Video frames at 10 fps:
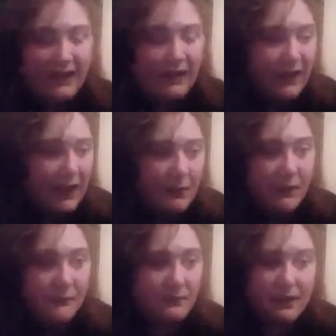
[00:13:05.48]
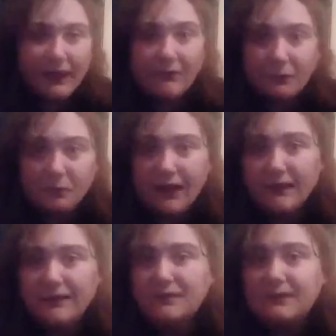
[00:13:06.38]
am I like that?
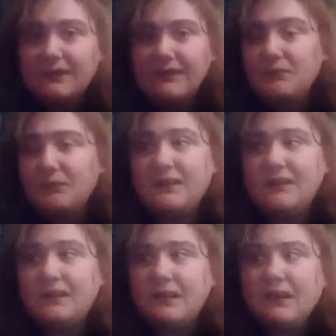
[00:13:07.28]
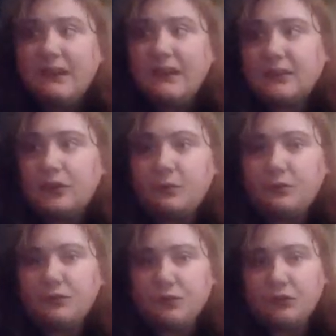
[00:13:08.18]
Why is it when it
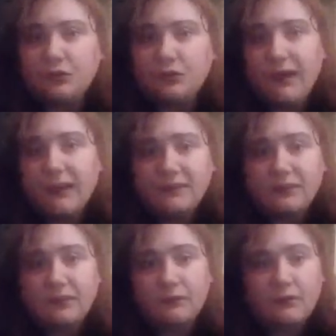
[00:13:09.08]
comes to a point of